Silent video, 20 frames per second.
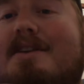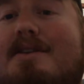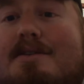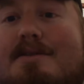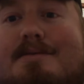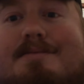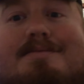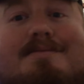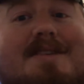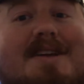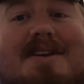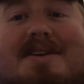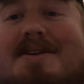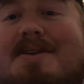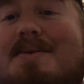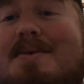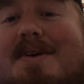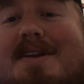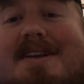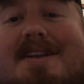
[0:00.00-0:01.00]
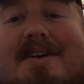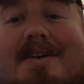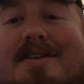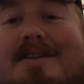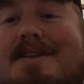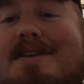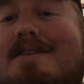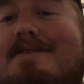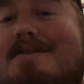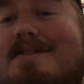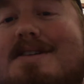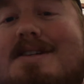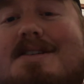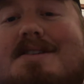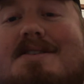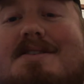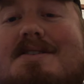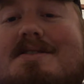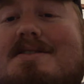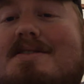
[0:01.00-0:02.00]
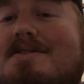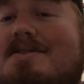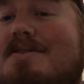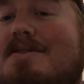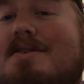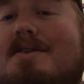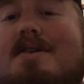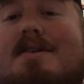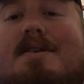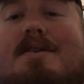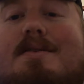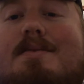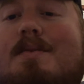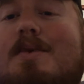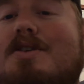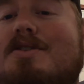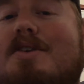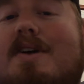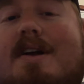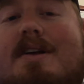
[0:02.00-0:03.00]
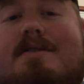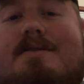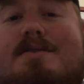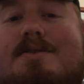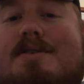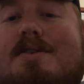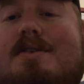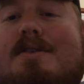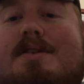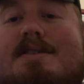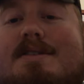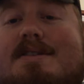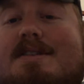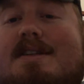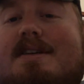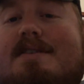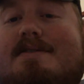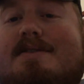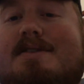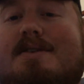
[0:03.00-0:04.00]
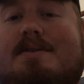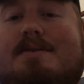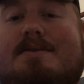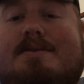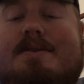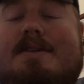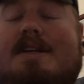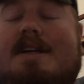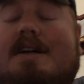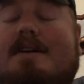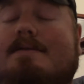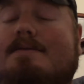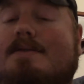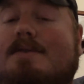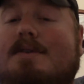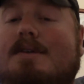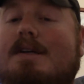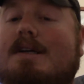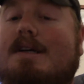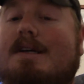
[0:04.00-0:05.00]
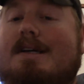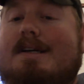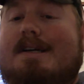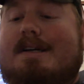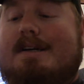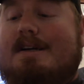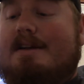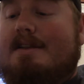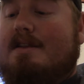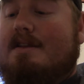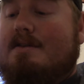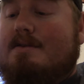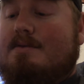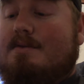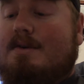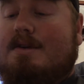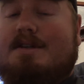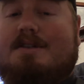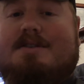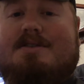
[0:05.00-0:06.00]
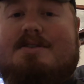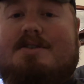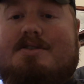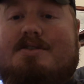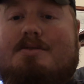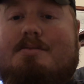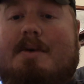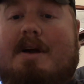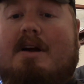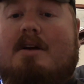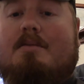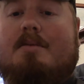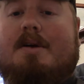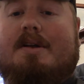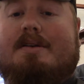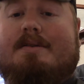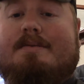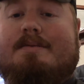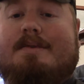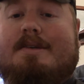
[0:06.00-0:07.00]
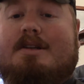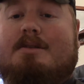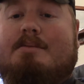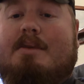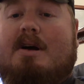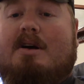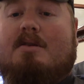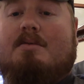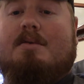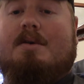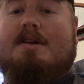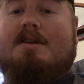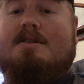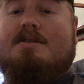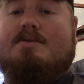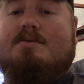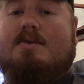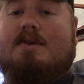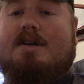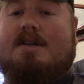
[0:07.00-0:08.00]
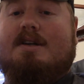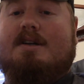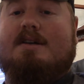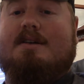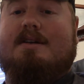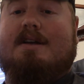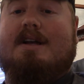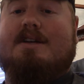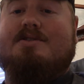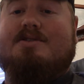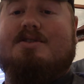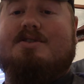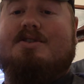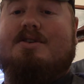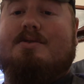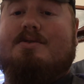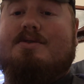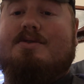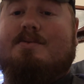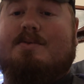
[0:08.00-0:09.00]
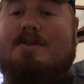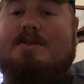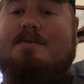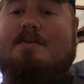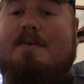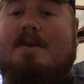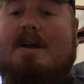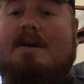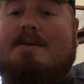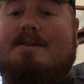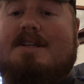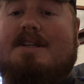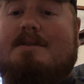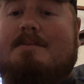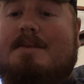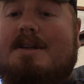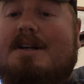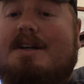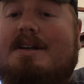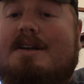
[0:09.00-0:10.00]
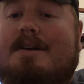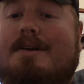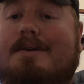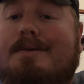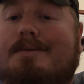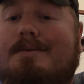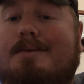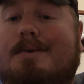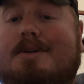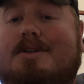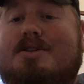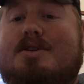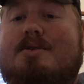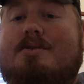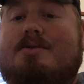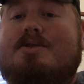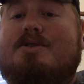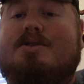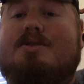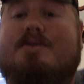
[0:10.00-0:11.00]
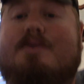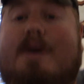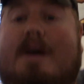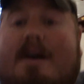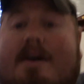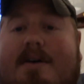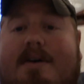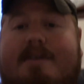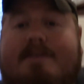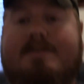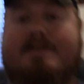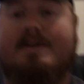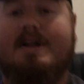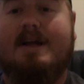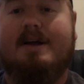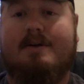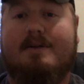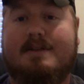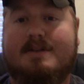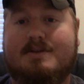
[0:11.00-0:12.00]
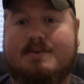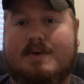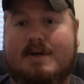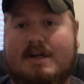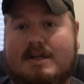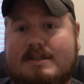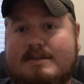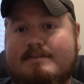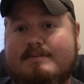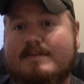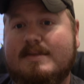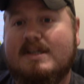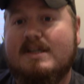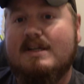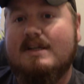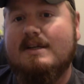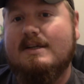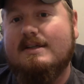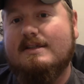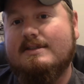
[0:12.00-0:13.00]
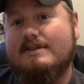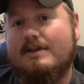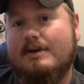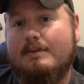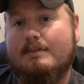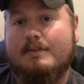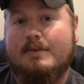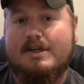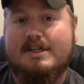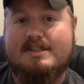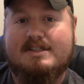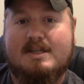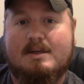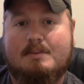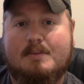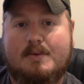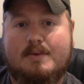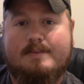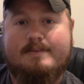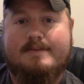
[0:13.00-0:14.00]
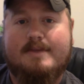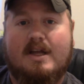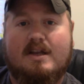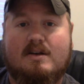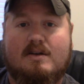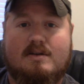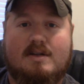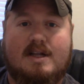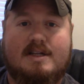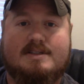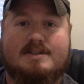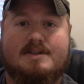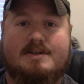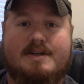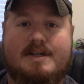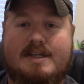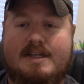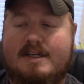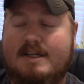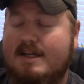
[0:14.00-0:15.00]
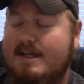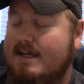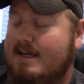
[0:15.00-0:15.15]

it'll tell you what all the different distances are and what your angles are and stuff, so it's really helpful. And the other one is just your power button, and your power button is what actually shows you what I was hitting a minute ago, what shows you how all this works. So pretty simple, not a whole lot to it,